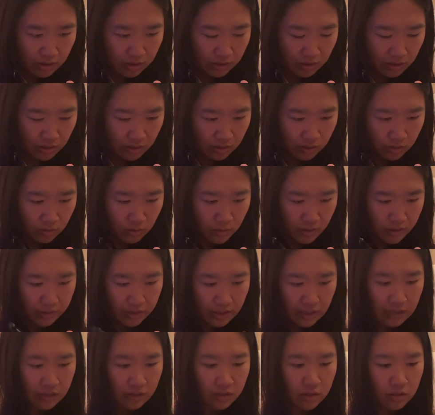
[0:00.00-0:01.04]
Another one
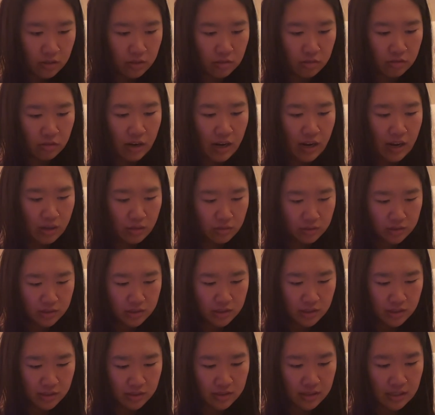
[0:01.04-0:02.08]
that grounds
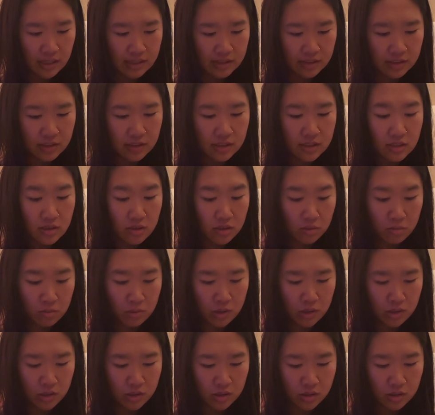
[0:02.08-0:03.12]
it is that
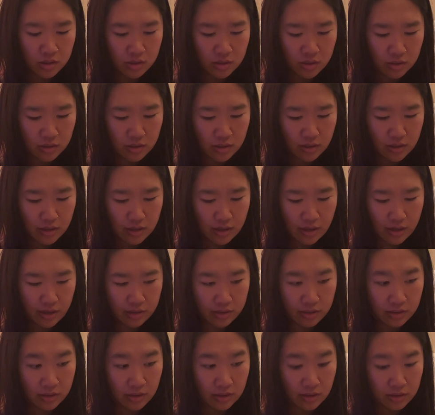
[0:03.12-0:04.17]
cedarwood
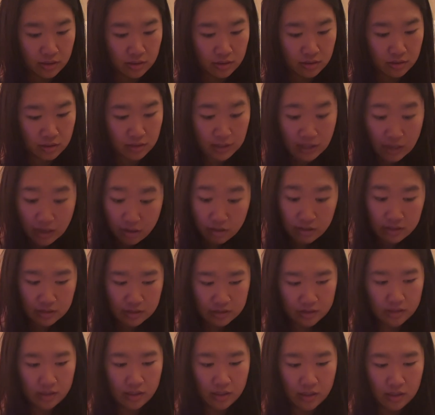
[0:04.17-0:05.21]
and the carrot
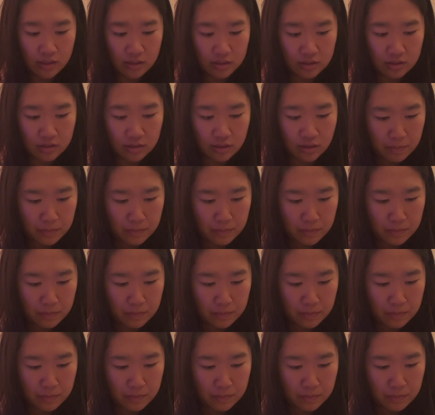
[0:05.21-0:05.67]
seed.